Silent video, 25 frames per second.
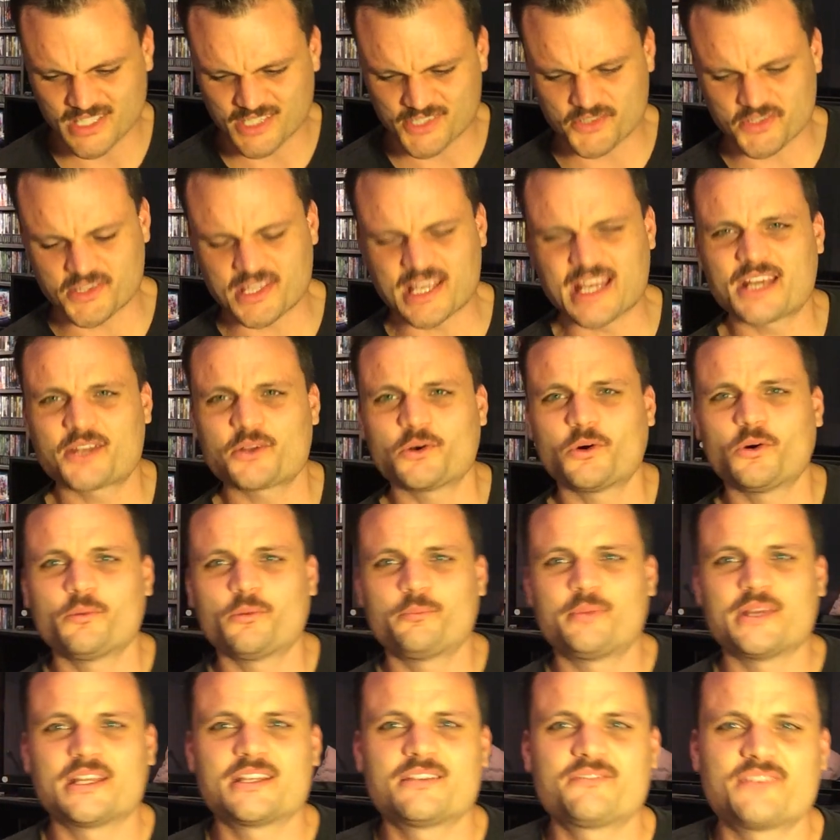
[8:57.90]
So they had a whole
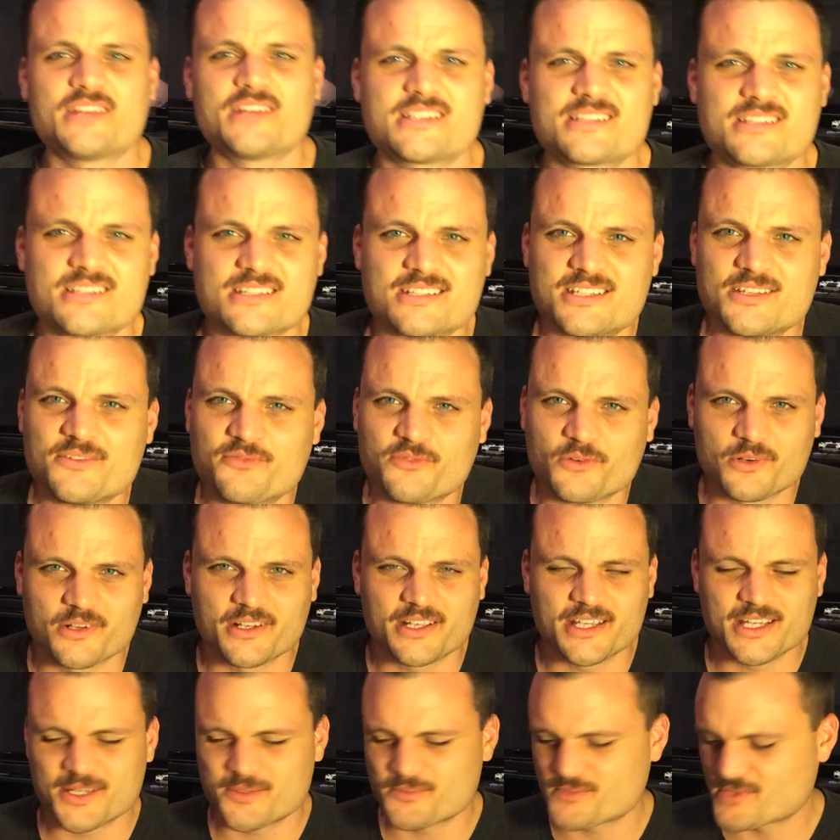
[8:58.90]
bin of
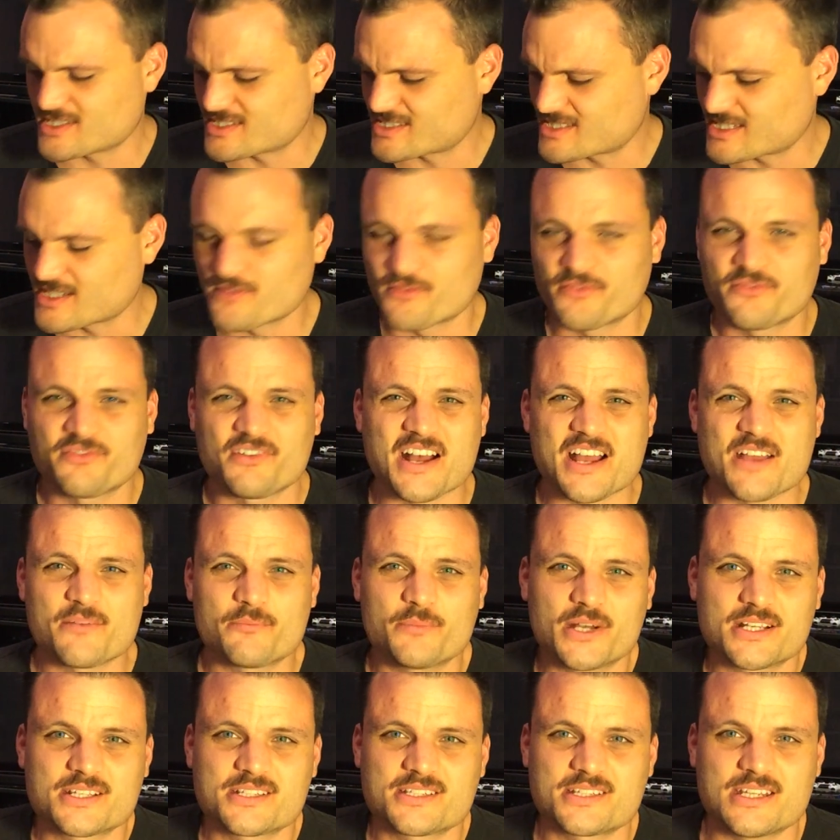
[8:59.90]
N64 games. It said
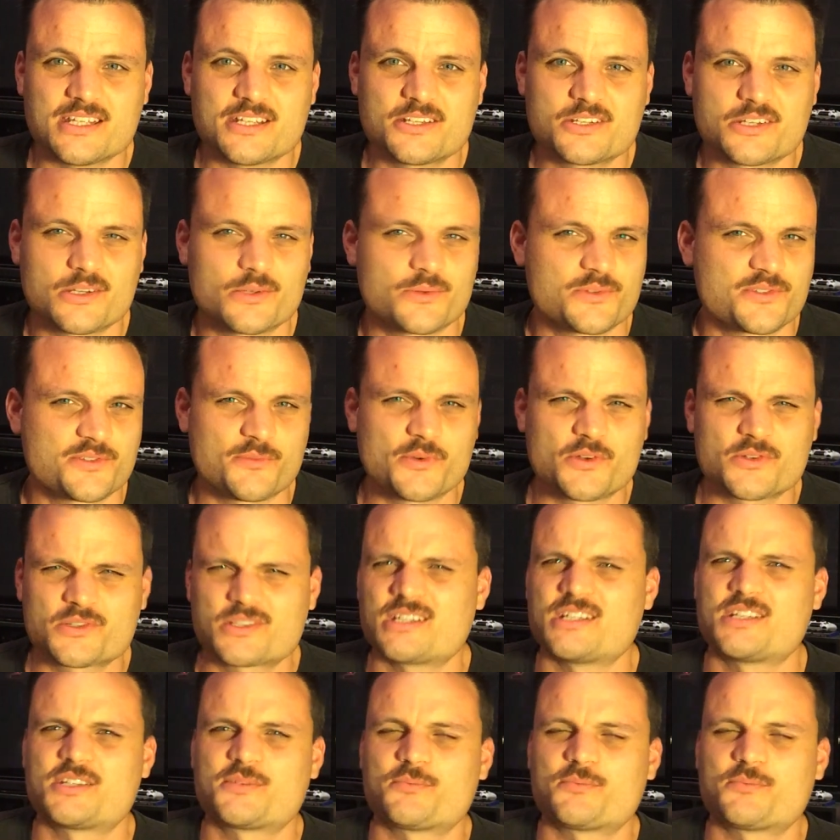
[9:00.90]
$5 each, and it was mostly